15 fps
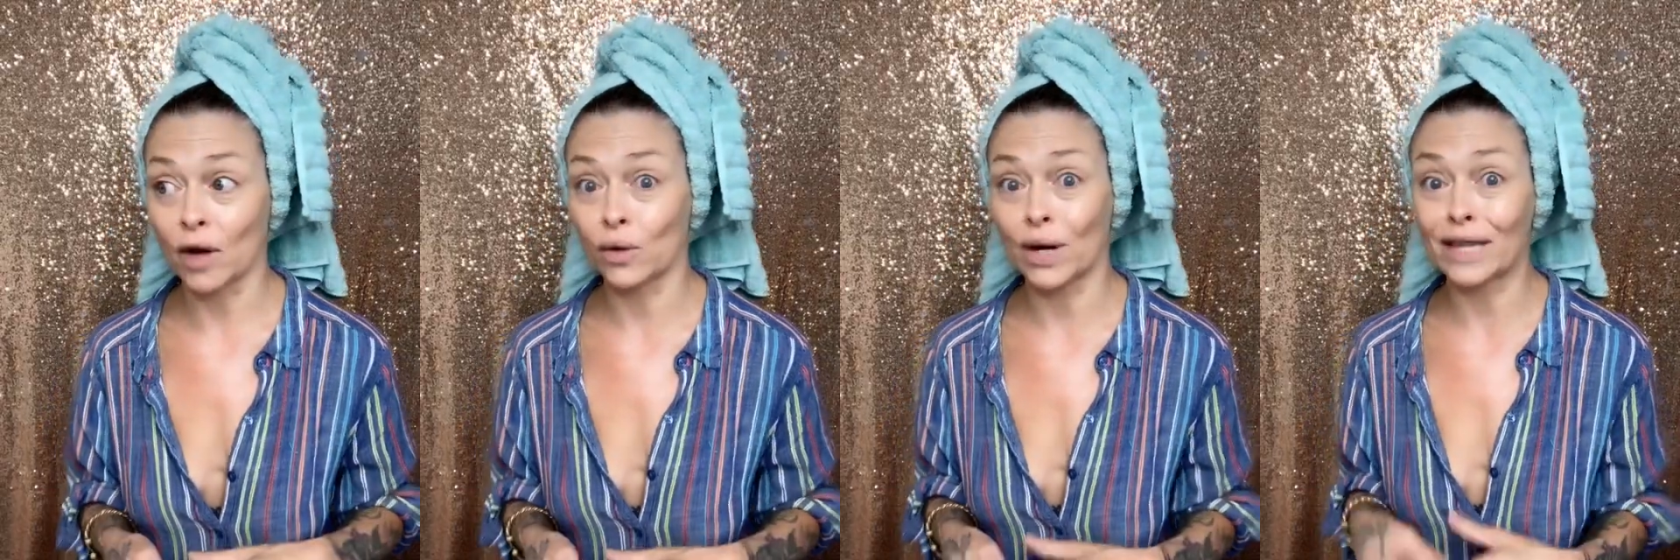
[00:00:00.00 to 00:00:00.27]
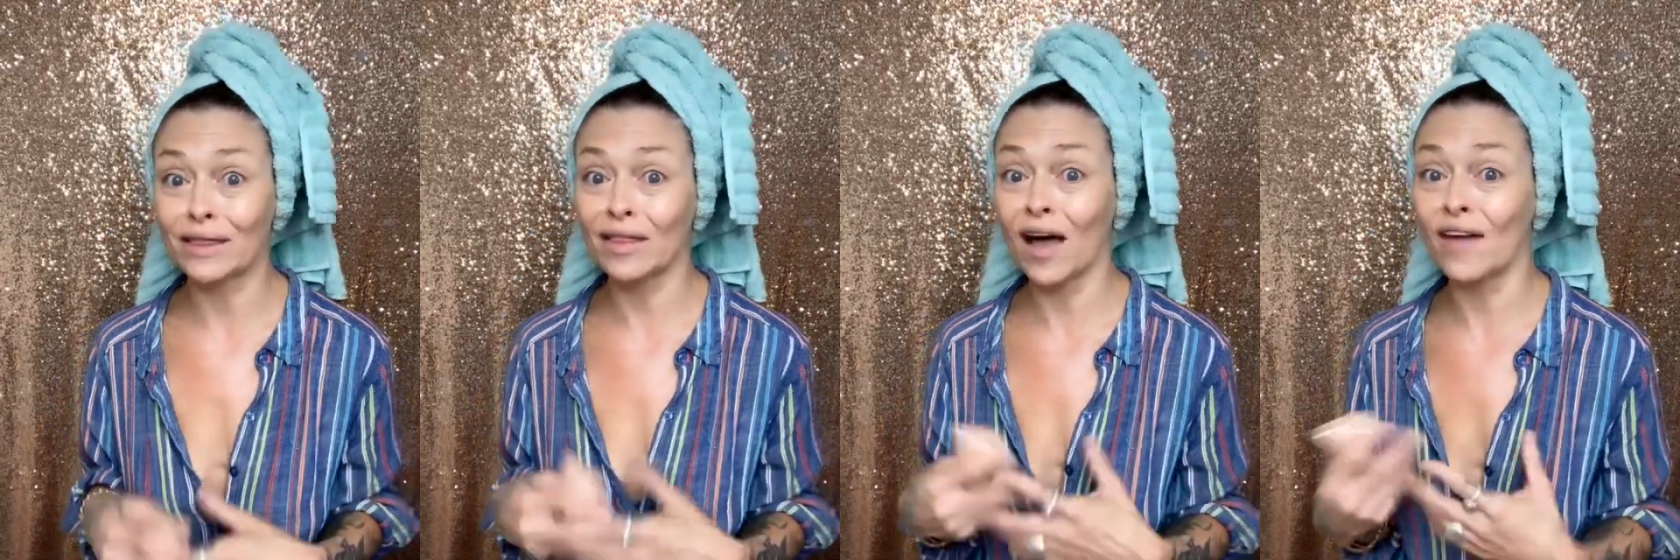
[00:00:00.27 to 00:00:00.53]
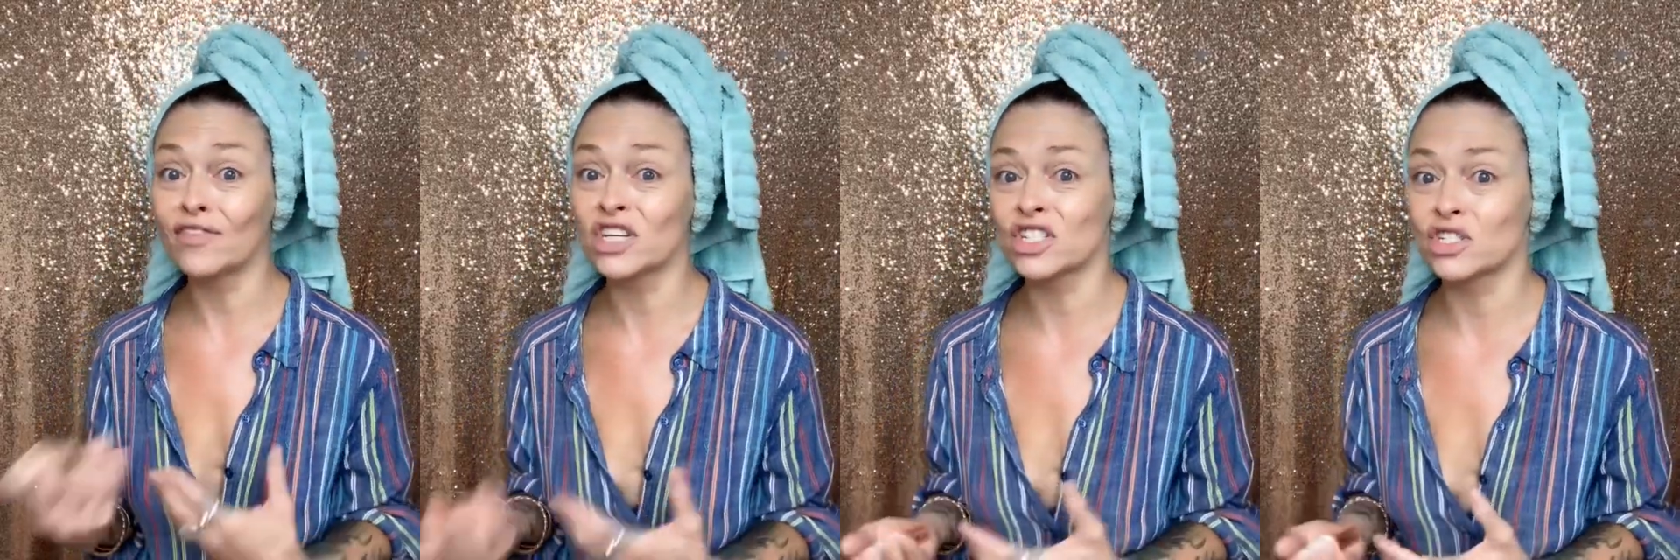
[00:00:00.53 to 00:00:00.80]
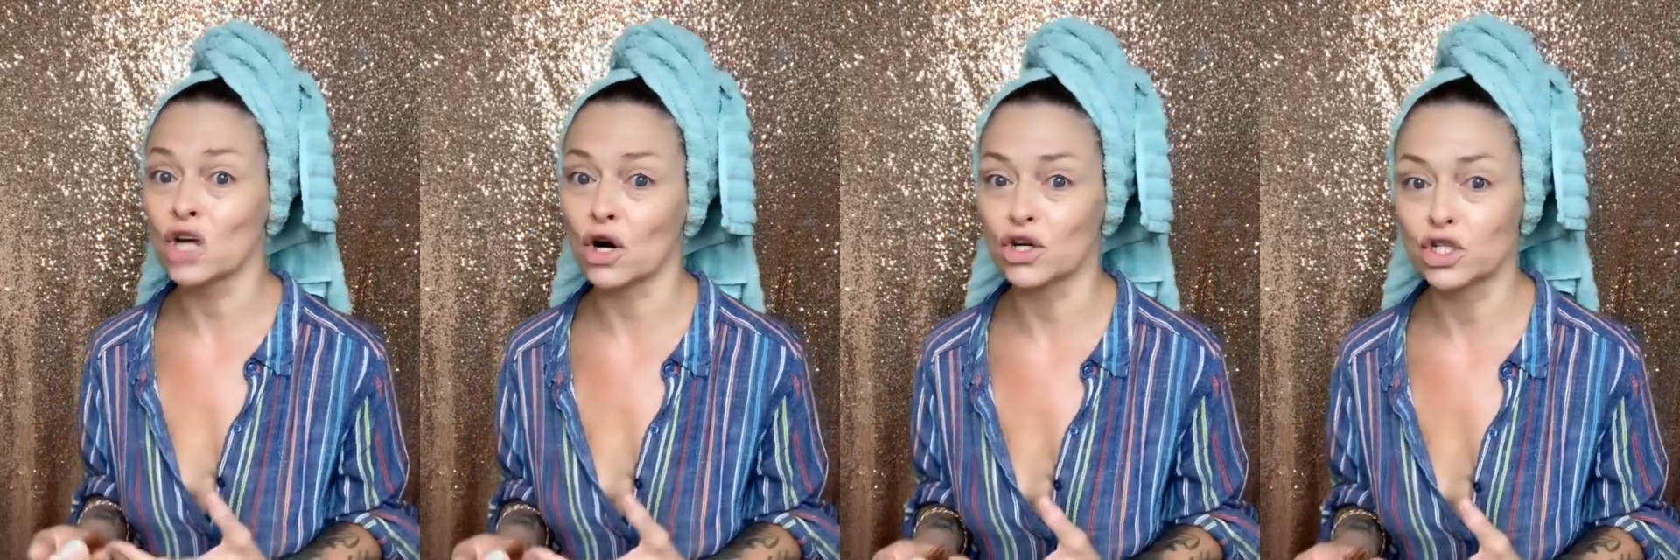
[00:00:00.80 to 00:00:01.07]
or I'd love to
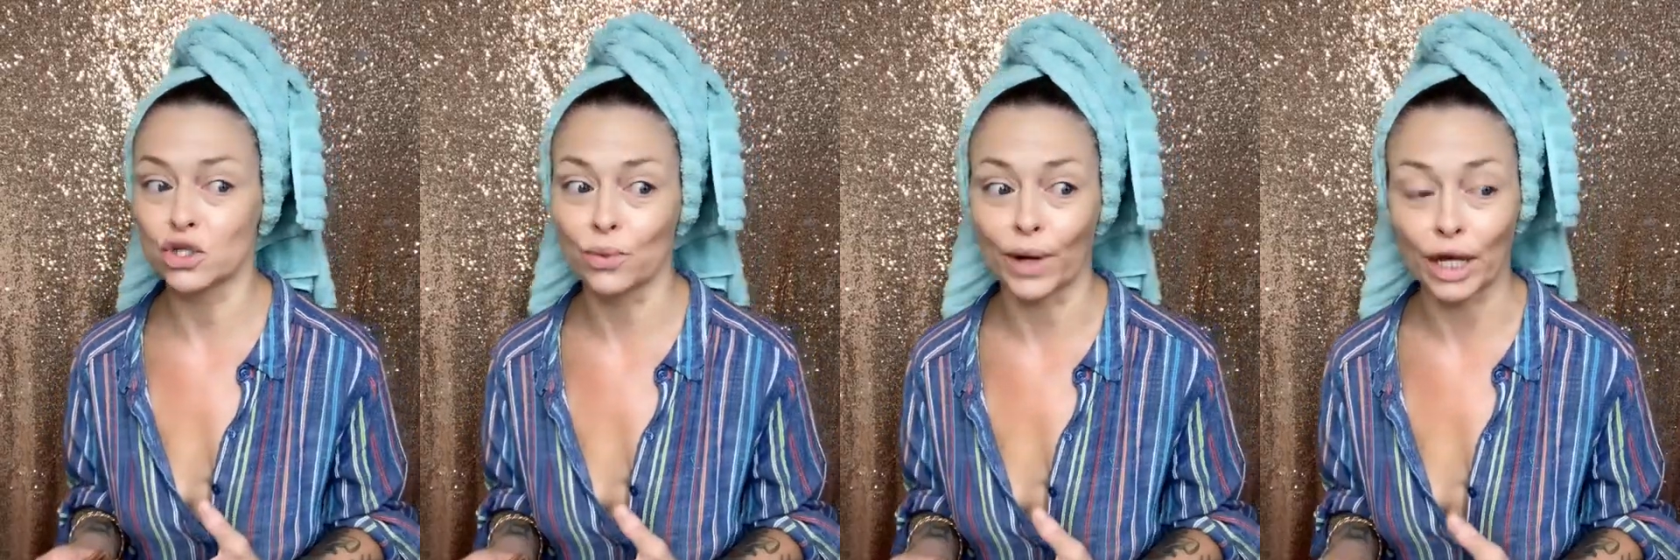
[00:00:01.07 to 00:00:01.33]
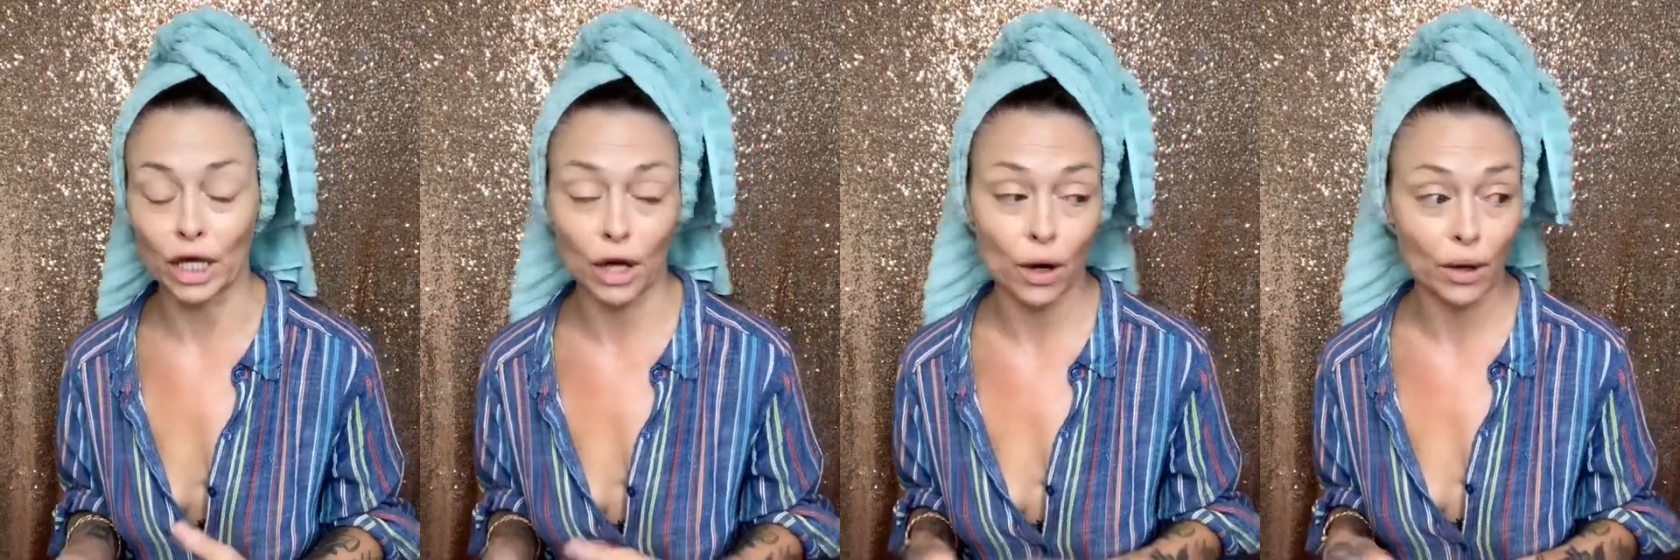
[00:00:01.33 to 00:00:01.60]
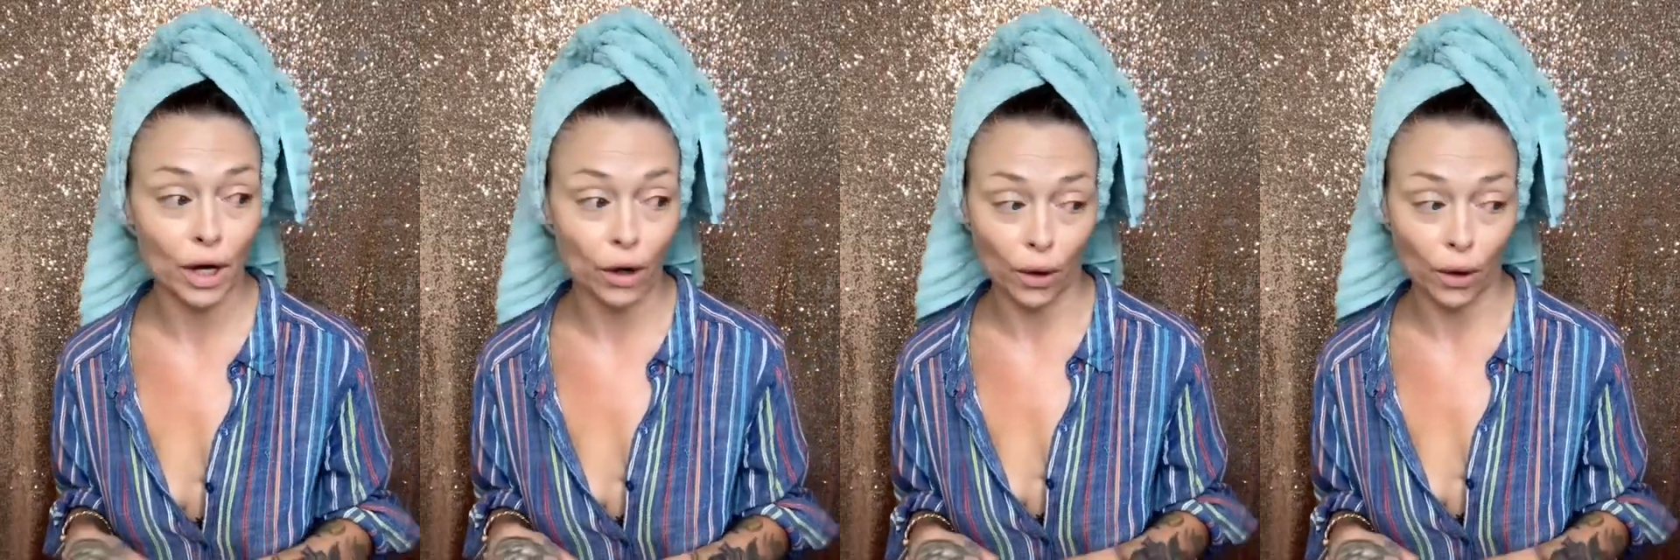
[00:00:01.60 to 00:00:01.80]
start doing yoga,